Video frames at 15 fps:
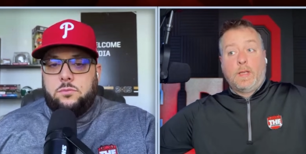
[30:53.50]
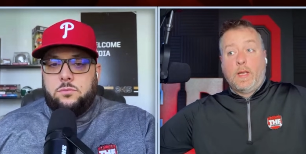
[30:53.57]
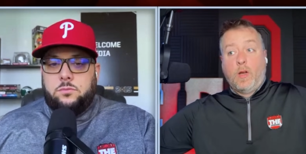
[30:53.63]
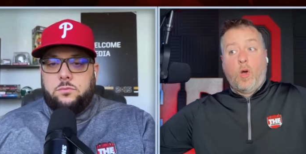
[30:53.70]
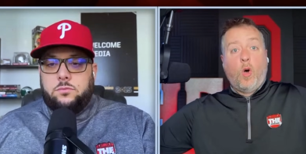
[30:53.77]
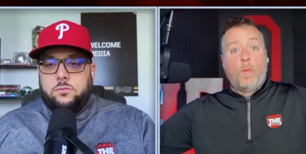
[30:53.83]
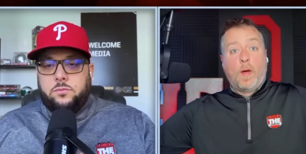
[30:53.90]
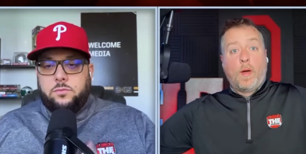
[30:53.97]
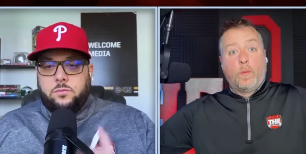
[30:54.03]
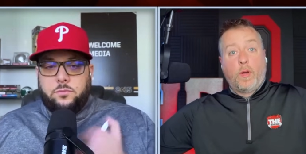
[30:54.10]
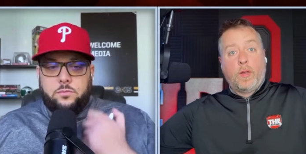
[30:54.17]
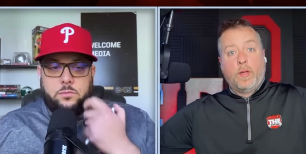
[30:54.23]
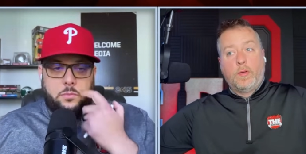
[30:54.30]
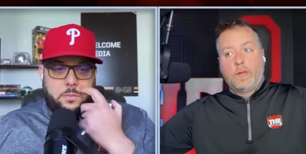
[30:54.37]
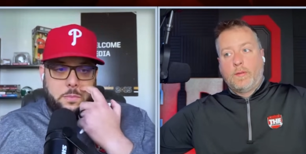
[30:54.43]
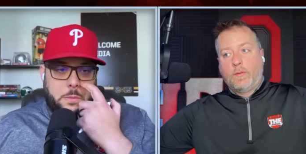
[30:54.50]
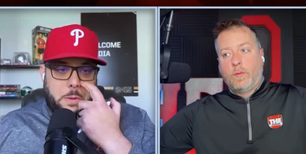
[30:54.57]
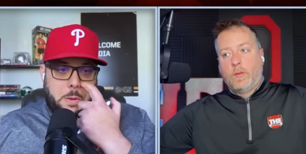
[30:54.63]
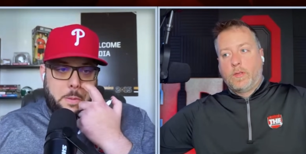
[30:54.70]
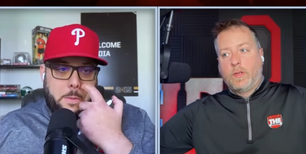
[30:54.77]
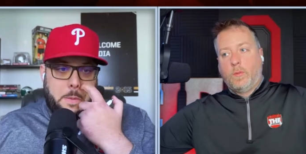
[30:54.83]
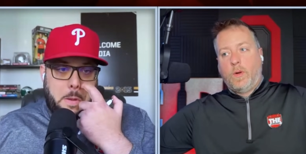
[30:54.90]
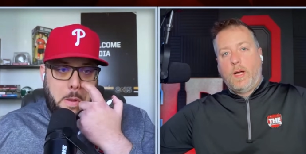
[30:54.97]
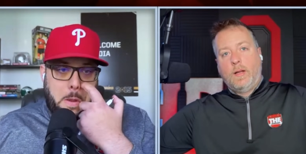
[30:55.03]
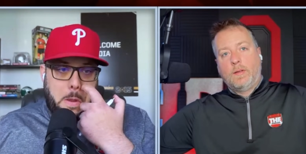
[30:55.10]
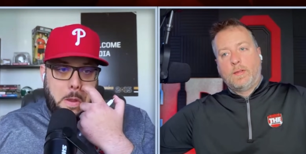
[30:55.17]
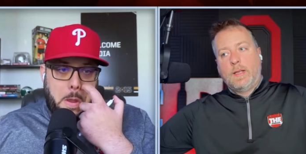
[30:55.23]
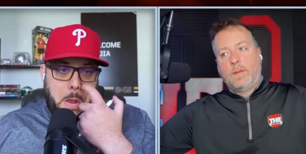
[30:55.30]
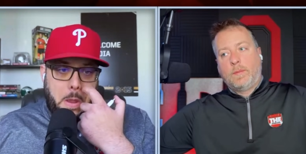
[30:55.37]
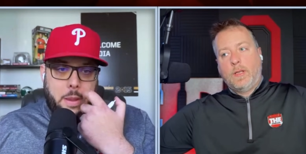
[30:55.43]
Speaker 1: to get home on one of those every once in a while
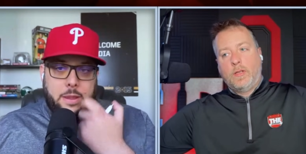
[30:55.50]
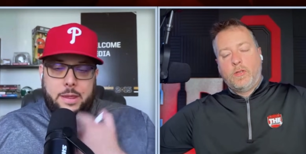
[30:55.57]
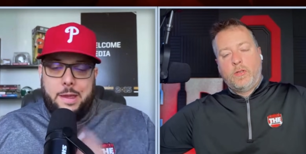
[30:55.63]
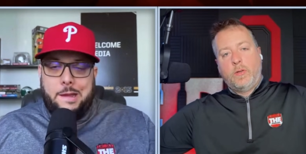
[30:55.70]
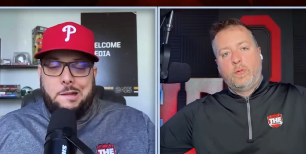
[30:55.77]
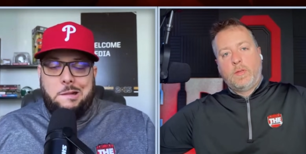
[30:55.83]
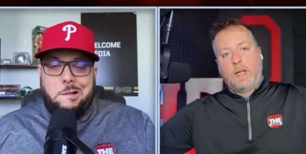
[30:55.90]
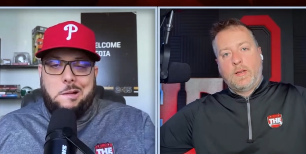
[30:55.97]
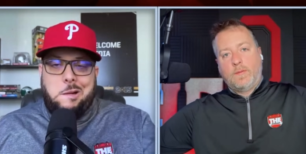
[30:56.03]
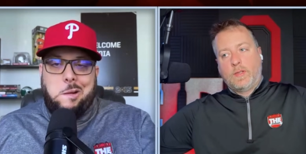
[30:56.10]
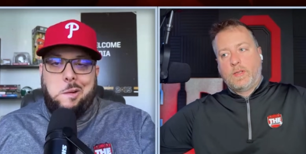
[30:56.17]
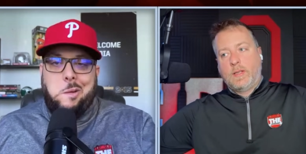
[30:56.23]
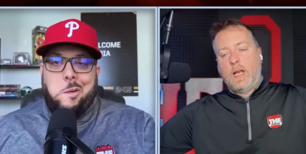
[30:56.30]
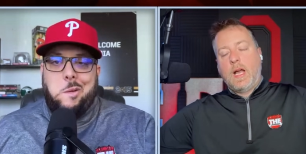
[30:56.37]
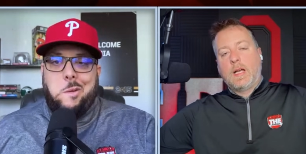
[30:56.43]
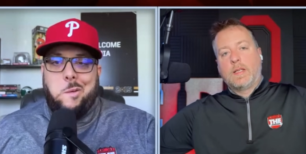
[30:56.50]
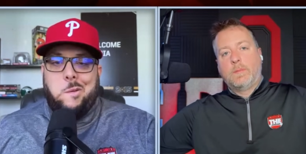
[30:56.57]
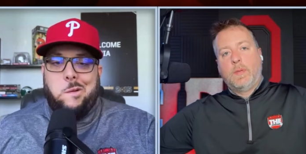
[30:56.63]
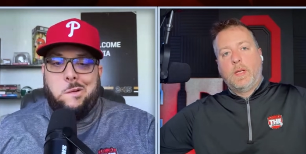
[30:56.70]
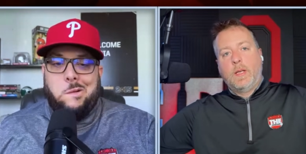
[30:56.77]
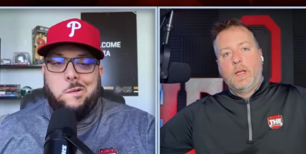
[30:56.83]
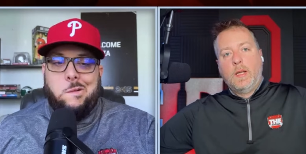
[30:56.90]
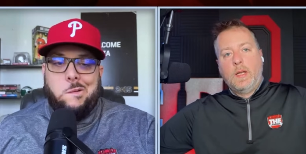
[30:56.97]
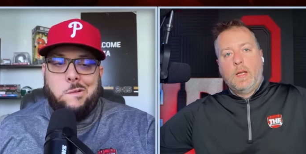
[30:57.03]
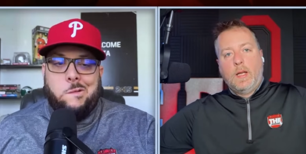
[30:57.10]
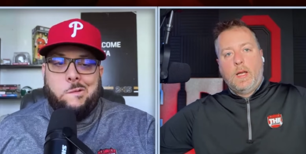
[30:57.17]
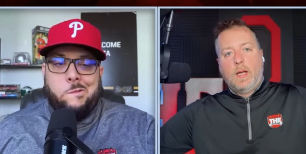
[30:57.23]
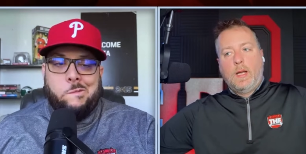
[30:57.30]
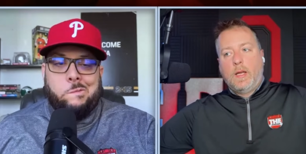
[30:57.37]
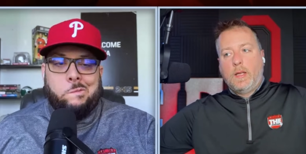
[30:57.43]
and stop getting yeah. juked out of his socks. But
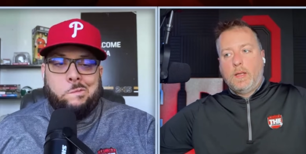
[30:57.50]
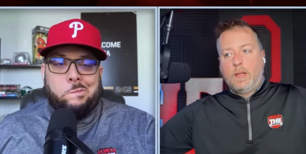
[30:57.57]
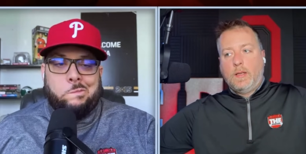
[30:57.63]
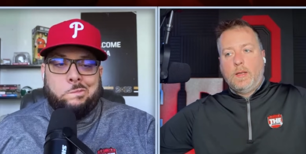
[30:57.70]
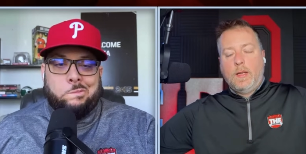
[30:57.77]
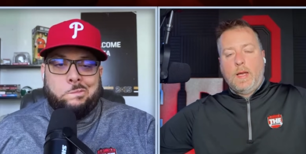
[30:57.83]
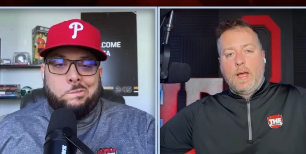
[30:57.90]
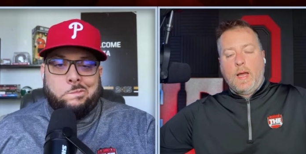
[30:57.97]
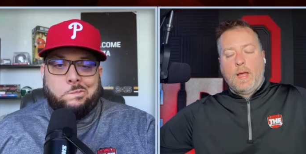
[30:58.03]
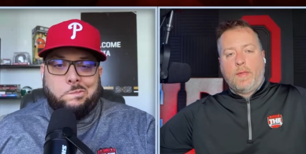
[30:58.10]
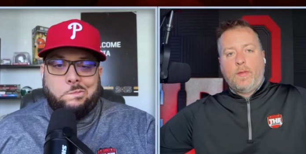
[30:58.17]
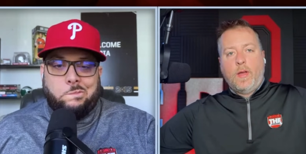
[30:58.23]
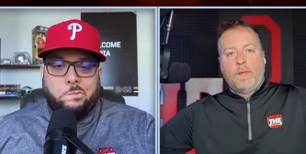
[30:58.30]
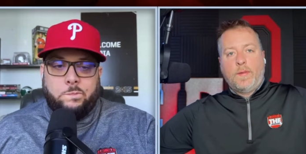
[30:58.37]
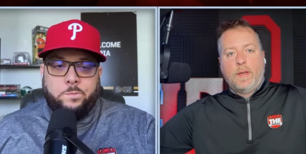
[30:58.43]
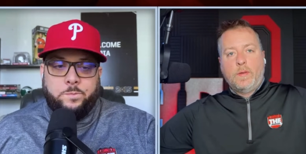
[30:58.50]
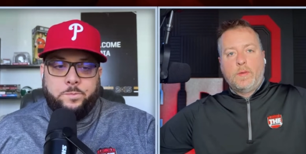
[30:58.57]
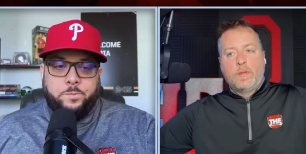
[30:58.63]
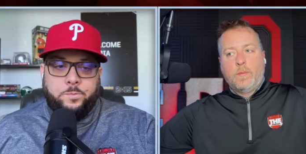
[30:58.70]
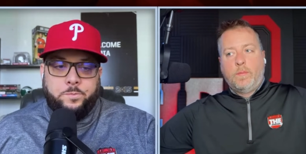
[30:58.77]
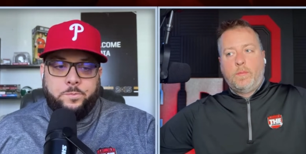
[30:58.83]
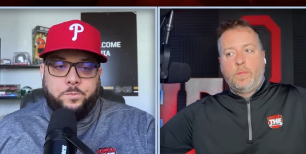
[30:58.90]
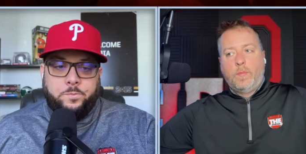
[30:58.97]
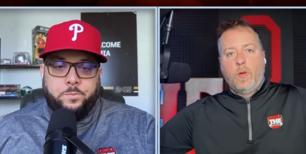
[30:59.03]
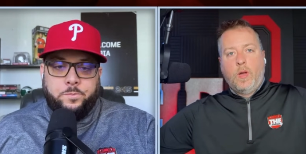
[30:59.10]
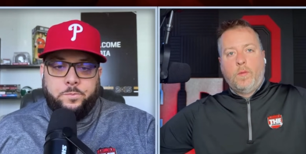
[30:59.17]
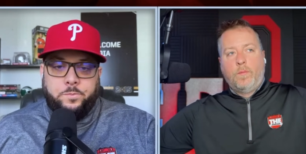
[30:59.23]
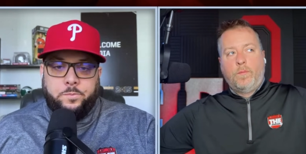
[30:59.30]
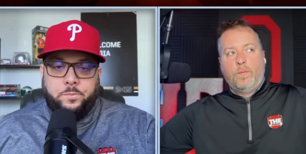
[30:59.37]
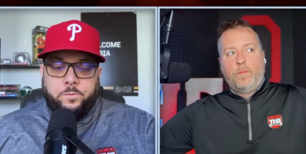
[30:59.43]
uh, I thought that it was a
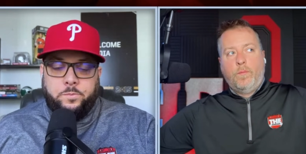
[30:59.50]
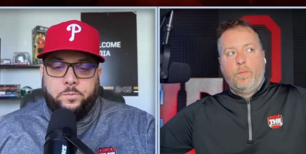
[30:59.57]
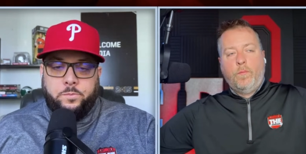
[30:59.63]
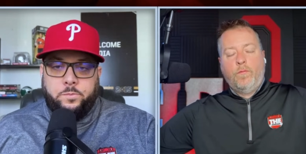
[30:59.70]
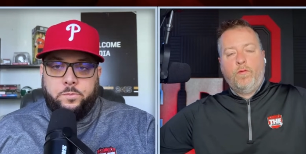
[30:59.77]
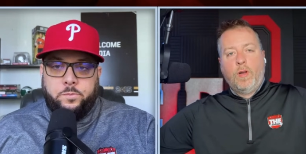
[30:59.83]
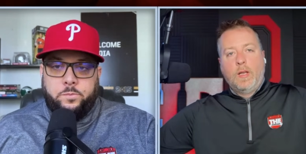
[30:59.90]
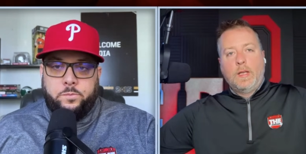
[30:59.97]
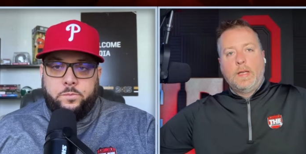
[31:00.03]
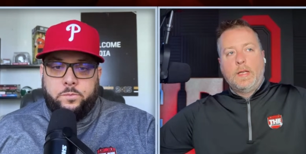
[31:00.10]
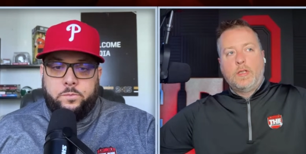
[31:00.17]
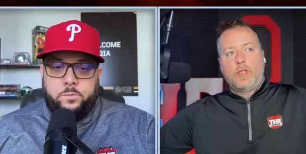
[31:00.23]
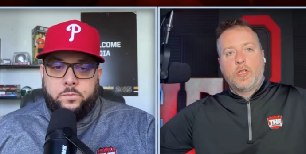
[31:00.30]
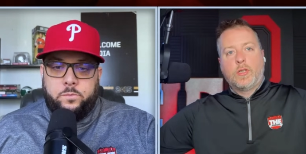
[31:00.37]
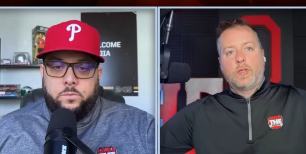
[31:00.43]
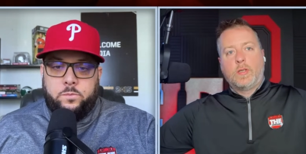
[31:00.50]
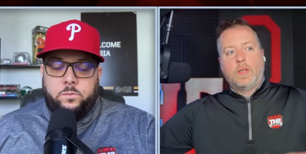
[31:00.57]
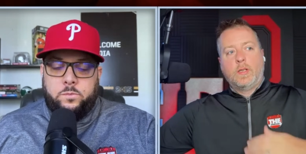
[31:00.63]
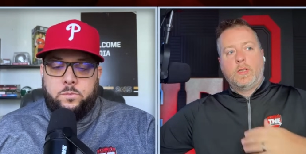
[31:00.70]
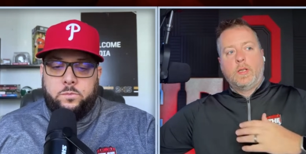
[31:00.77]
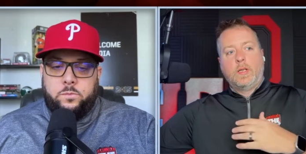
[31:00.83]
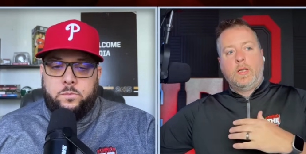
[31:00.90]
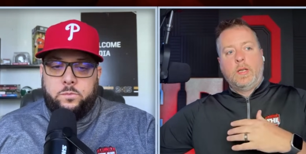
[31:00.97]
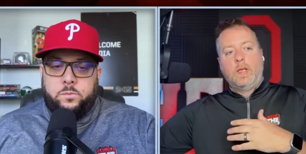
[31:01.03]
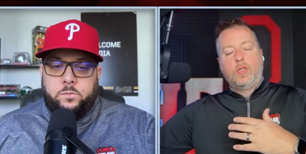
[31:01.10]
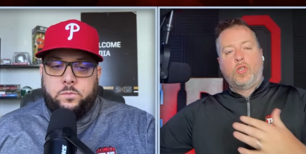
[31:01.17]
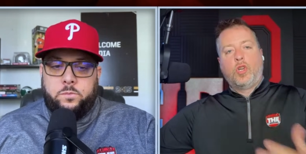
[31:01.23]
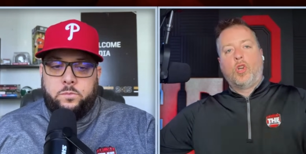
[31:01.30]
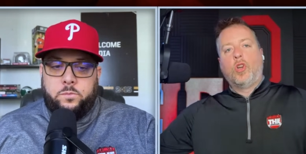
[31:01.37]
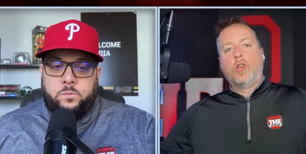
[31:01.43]
a really just
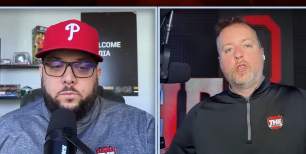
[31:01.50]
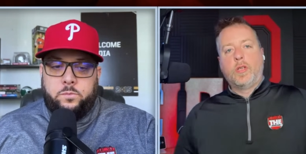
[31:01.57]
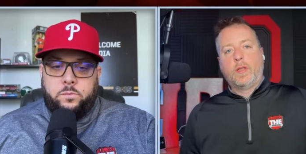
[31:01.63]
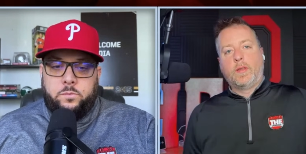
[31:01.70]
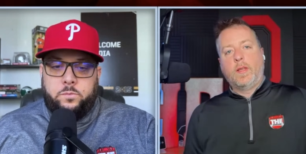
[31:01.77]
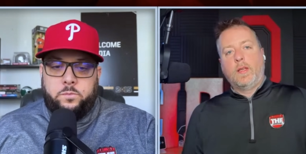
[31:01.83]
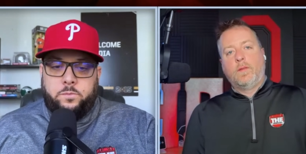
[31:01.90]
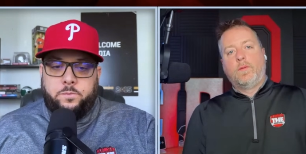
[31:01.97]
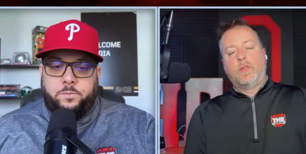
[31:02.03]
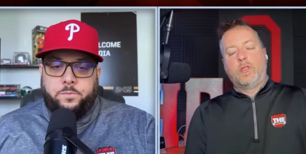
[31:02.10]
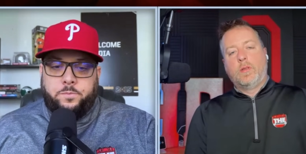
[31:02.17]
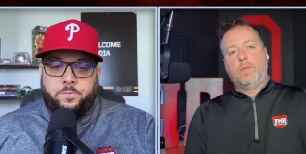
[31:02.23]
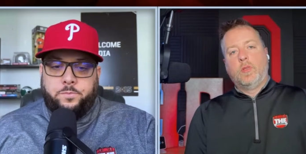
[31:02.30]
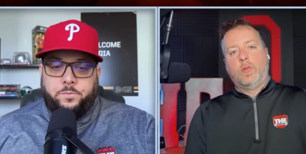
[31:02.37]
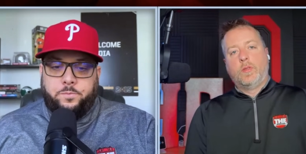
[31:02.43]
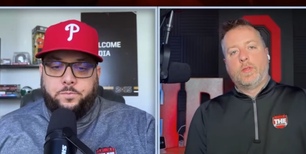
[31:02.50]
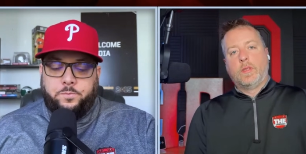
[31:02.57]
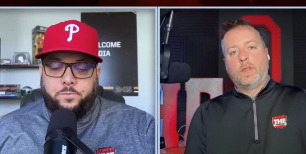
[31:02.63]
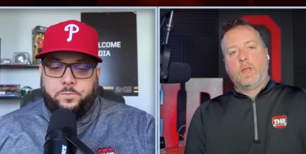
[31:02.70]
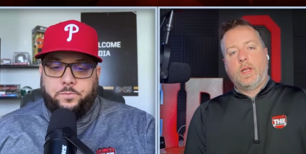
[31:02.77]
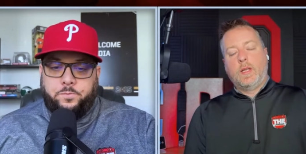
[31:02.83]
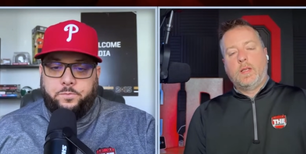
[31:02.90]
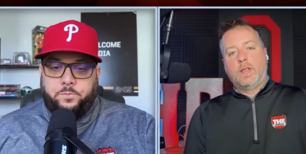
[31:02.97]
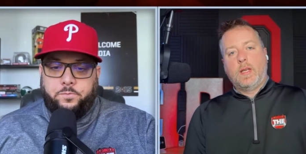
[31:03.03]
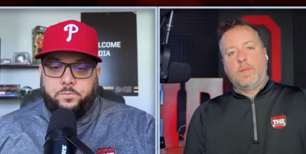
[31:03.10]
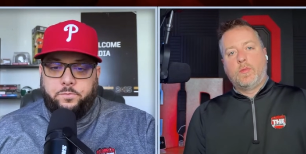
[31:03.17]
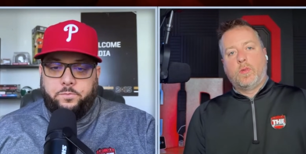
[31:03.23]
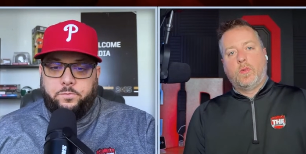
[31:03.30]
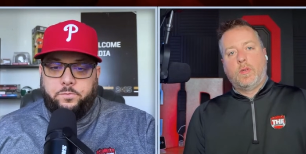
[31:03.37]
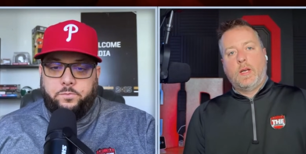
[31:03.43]
encouraging thing for Jim Knowles and, and
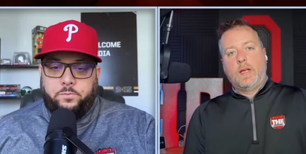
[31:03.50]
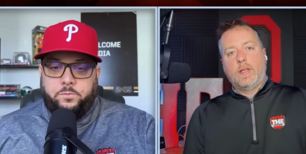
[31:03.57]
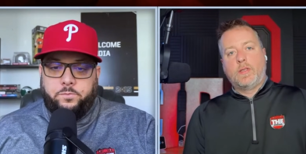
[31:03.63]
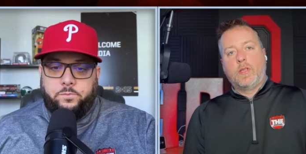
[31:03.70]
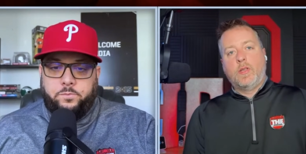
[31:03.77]
James Laurinaitis